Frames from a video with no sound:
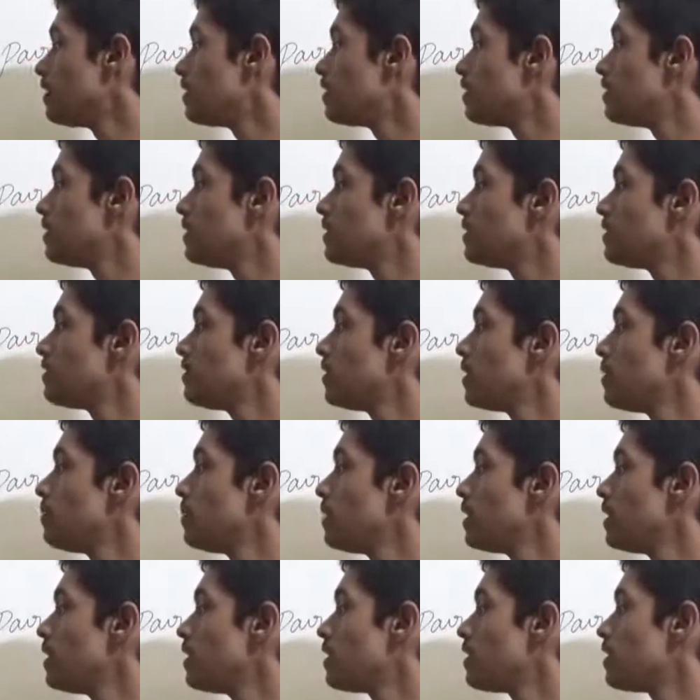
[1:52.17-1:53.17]
This will
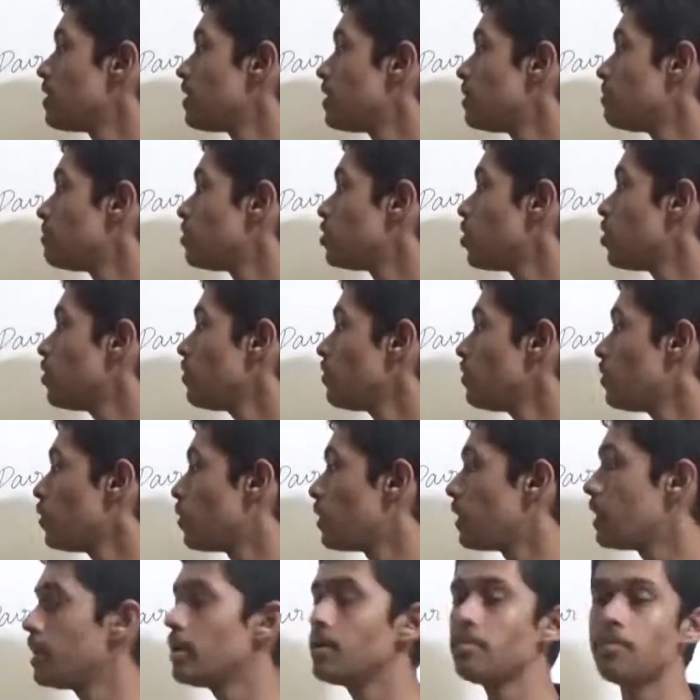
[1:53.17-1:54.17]
be in terms of
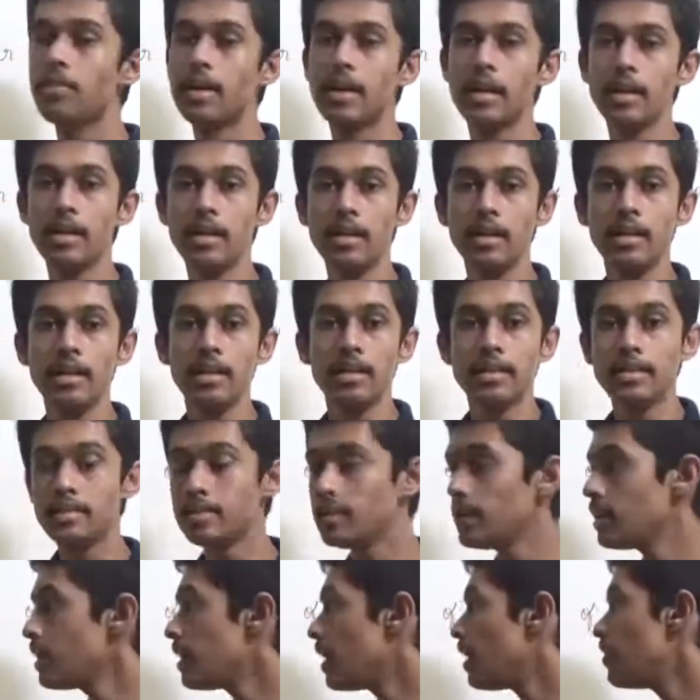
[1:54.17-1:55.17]
only y.
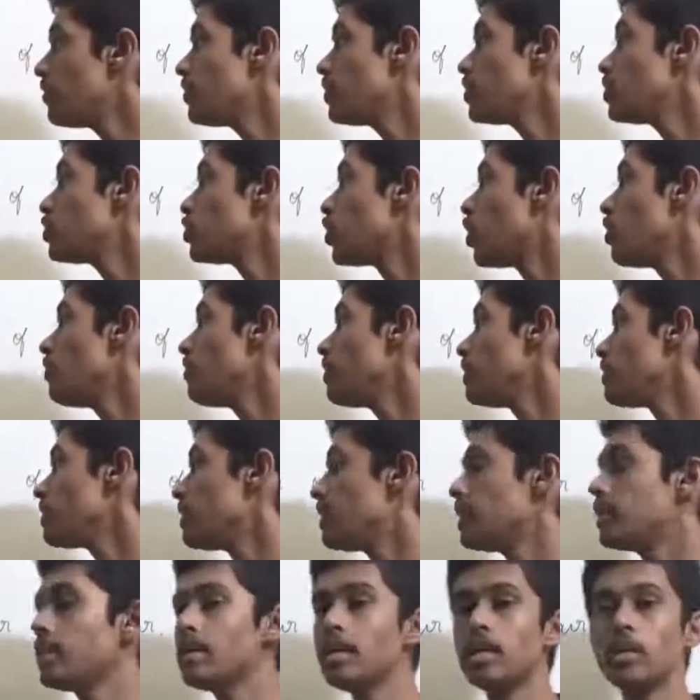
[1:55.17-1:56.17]
Then after solving
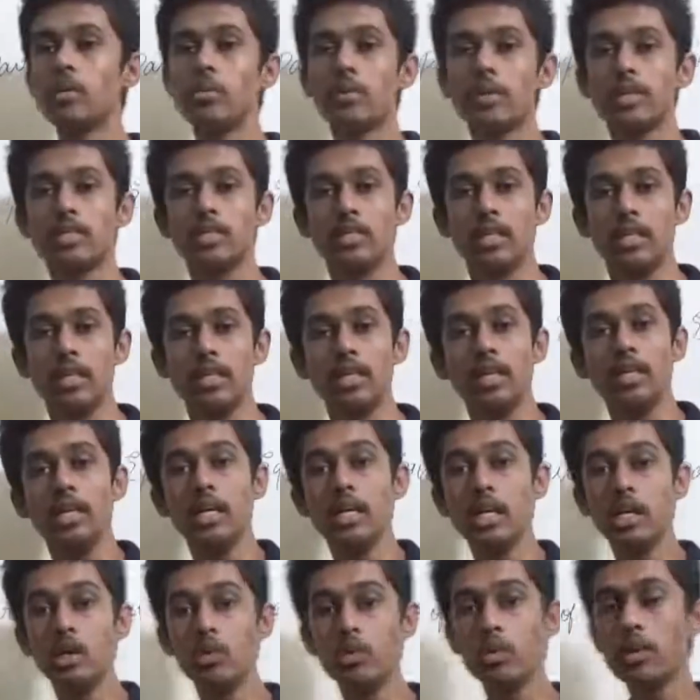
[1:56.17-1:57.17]
that equation,
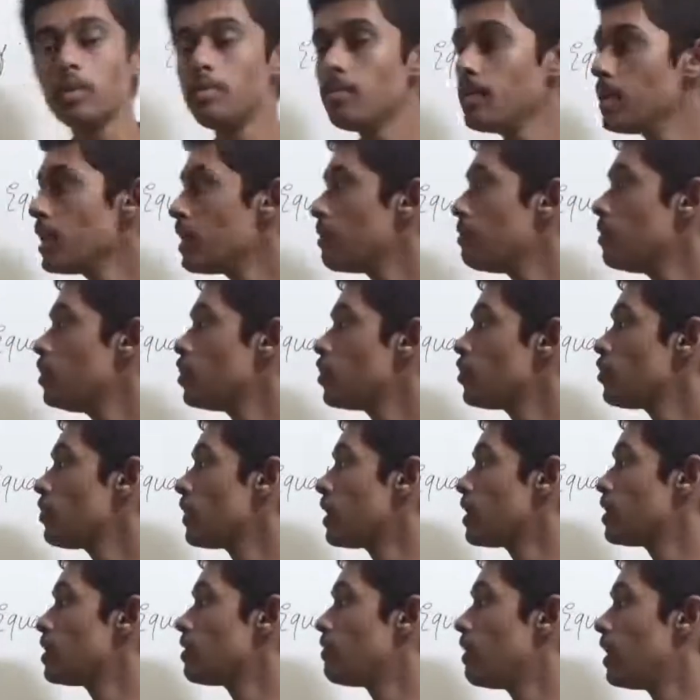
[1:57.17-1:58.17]
you will be able to
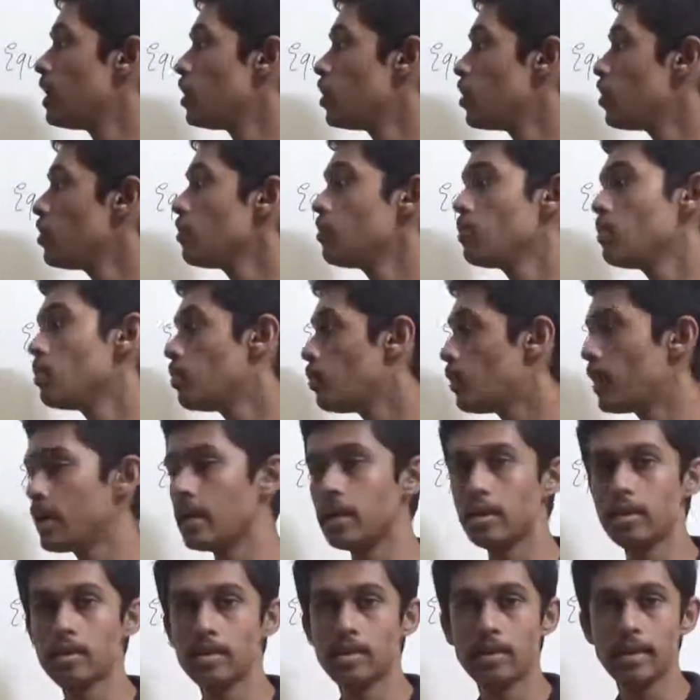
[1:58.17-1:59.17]
find the value of
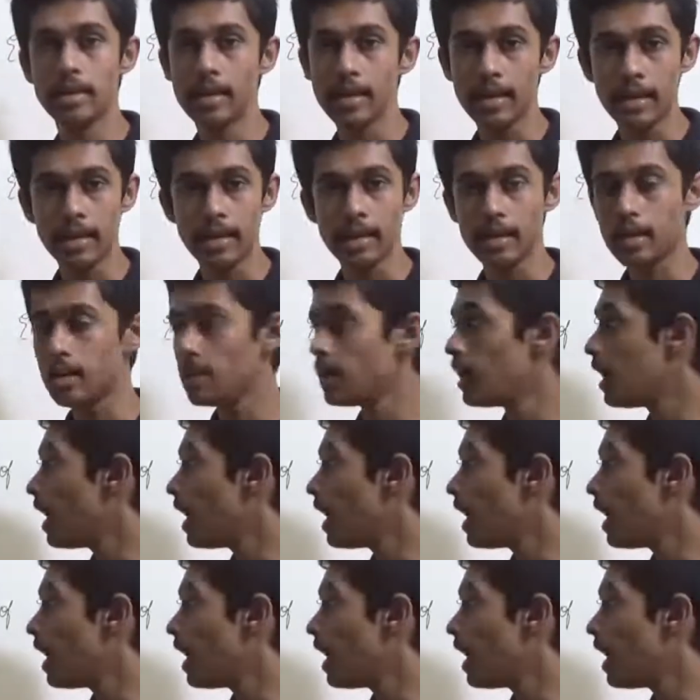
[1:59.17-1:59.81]
y, correct?